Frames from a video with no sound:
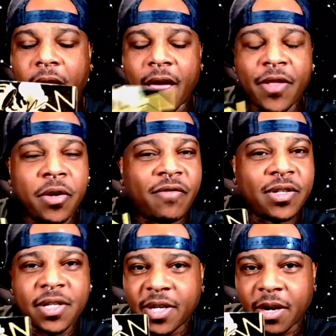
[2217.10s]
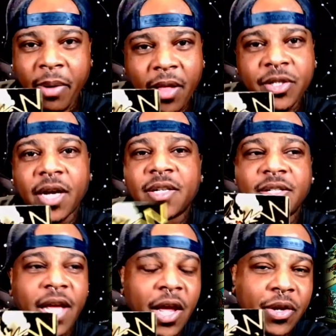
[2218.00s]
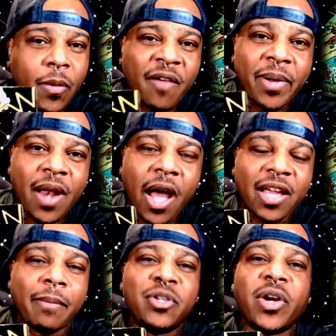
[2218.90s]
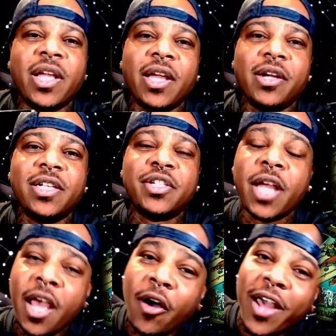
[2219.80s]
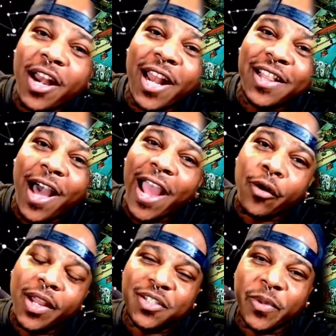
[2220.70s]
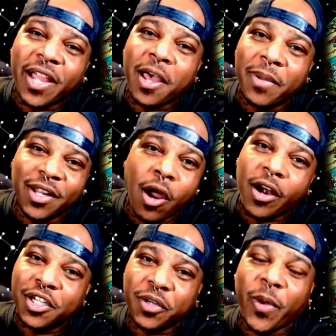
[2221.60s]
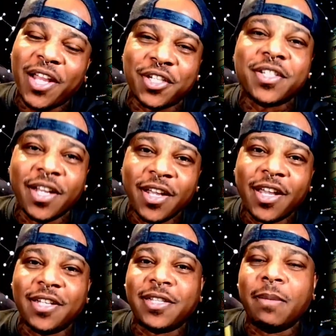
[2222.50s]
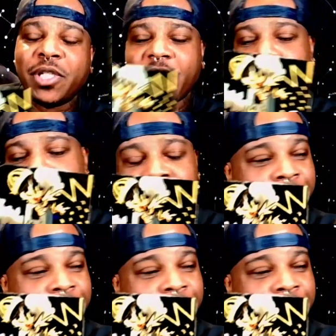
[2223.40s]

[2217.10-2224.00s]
And the universe isn't going to apologize. They say, hey, you know what? I've been knocking. I've been trying to get your attention. Oh, kind of like the IRS when they come in and garnish your wages. Yeah, same shit.